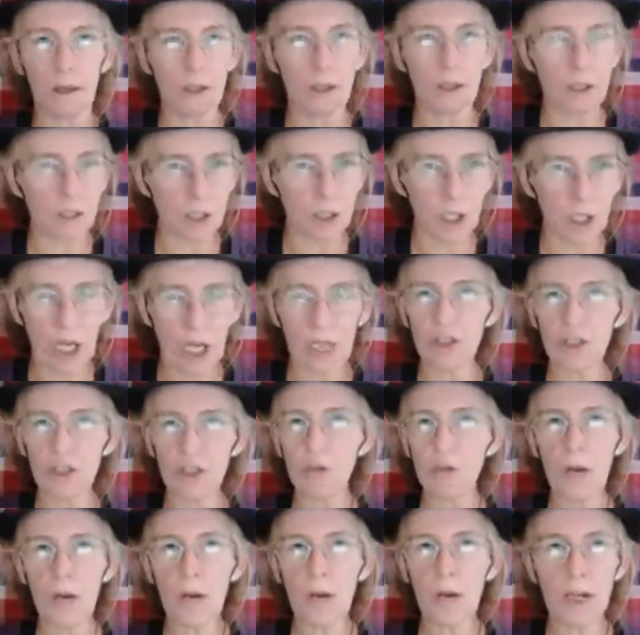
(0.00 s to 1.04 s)
Change the
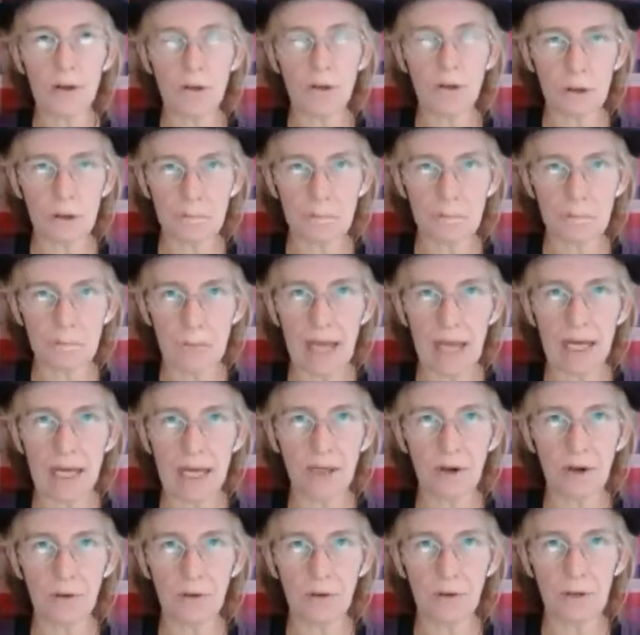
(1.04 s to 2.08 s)
way you're embedding
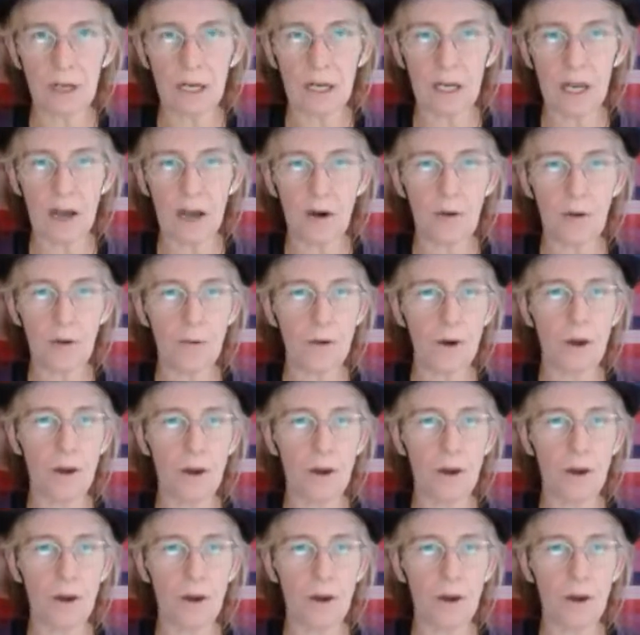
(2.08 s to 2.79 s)
your video,